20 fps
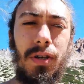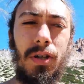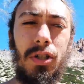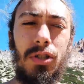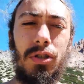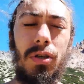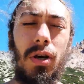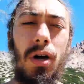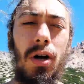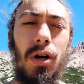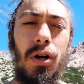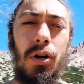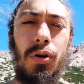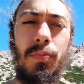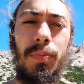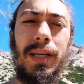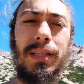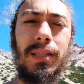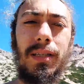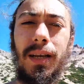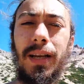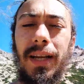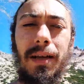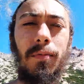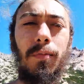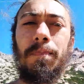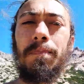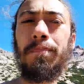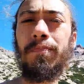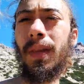So basically,
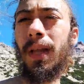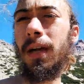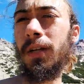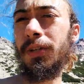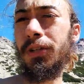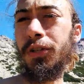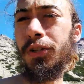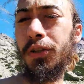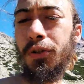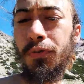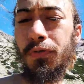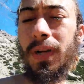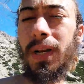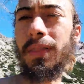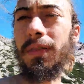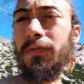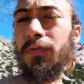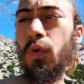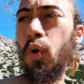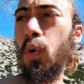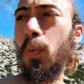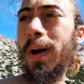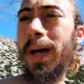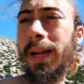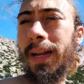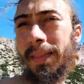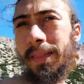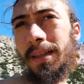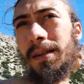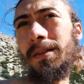you fill in the form, and
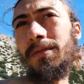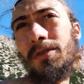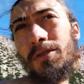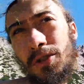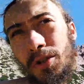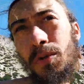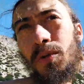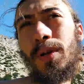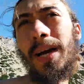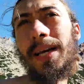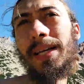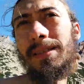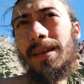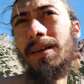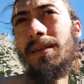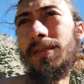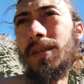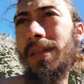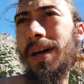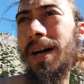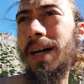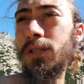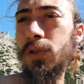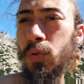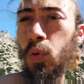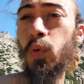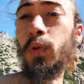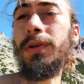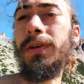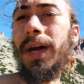then the 2 days after that,
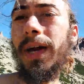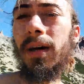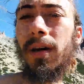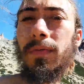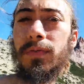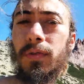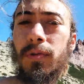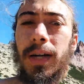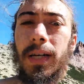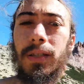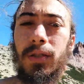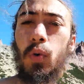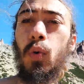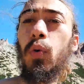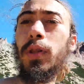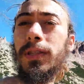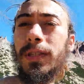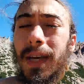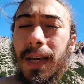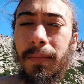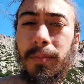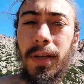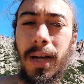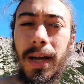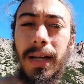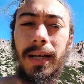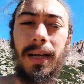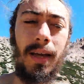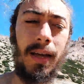or the day after it, or the same day,